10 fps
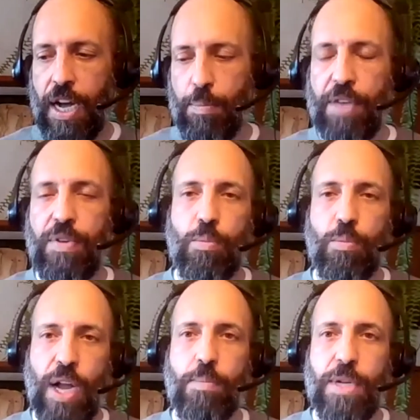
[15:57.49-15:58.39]
giving them
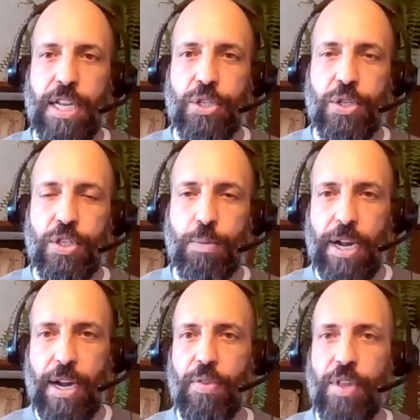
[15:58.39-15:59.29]
recommendations
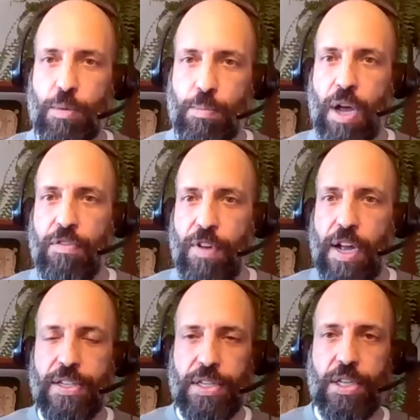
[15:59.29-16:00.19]
about how they could modify
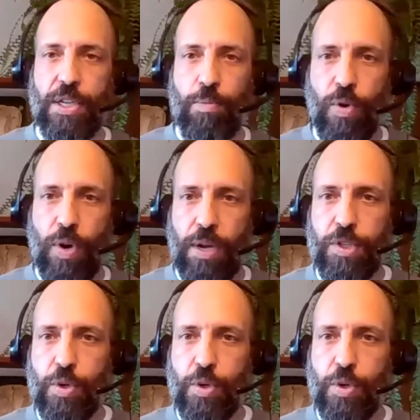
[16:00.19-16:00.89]
existing programs to